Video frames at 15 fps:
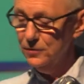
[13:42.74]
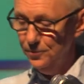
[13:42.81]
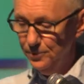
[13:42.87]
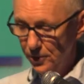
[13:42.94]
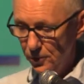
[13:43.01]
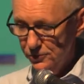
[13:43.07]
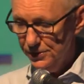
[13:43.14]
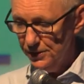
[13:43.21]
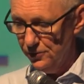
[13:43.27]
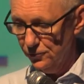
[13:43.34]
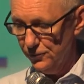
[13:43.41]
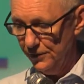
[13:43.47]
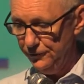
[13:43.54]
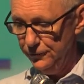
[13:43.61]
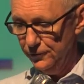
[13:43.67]
opposing a
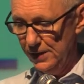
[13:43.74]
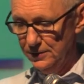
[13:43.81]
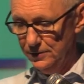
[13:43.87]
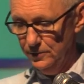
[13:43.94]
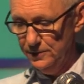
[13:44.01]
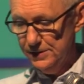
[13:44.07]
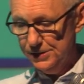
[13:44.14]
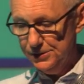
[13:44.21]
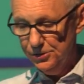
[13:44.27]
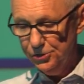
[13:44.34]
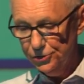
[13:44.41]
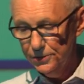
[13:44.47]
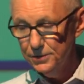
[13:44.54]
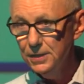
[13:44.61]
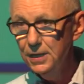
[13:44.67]
referendum
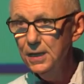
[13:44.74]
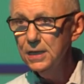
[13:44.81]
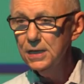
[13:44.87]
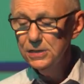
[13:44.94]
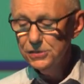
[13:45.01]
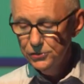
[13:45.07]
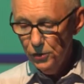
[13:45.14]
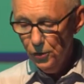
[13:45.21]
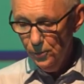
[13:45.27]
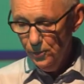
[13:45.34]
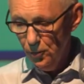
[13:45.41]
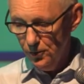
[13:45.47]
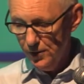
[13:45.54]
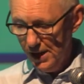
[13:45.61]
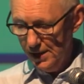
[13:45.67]
decision is no
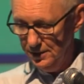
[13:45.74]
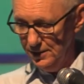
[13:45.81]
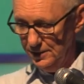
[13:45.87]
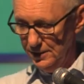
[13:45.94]
more anti